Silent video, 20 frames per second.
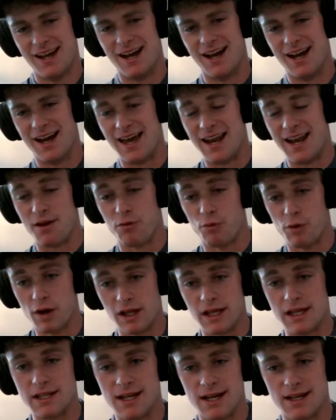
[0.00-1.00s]
And it
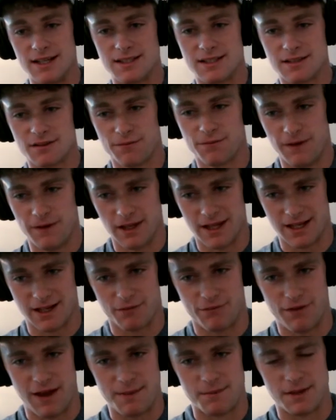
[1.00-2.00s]
really does feel like
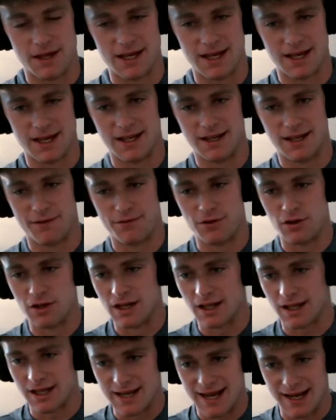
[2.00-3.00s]
a family. If you
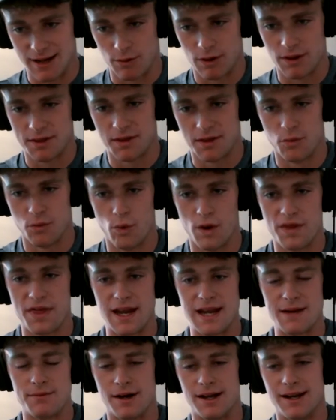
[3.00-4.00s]
need to connect with
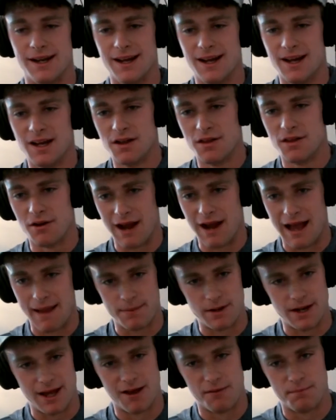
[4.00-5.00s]
anyone, they're
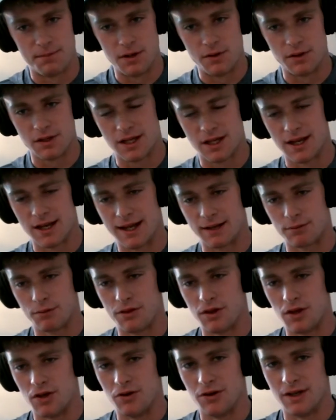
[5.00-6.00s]
happy to help you and connect
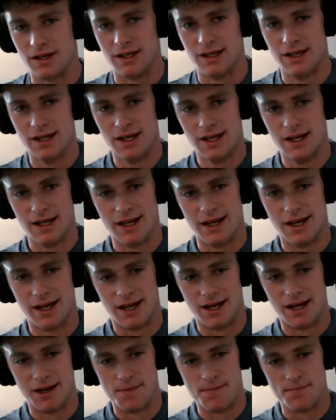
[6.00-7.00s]
with you.
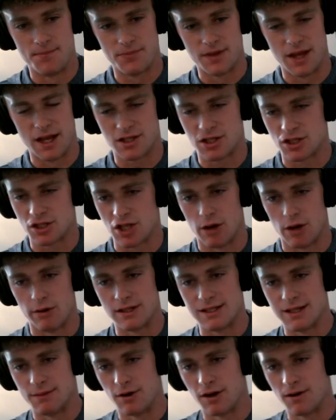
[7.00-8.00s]
And it's just
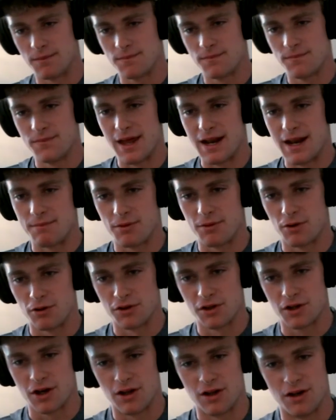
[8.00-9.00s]
always somewhere that I'm
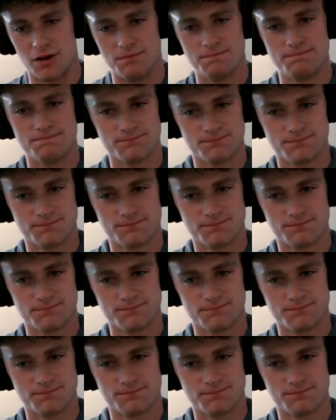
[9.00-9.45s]
thrilled to call home.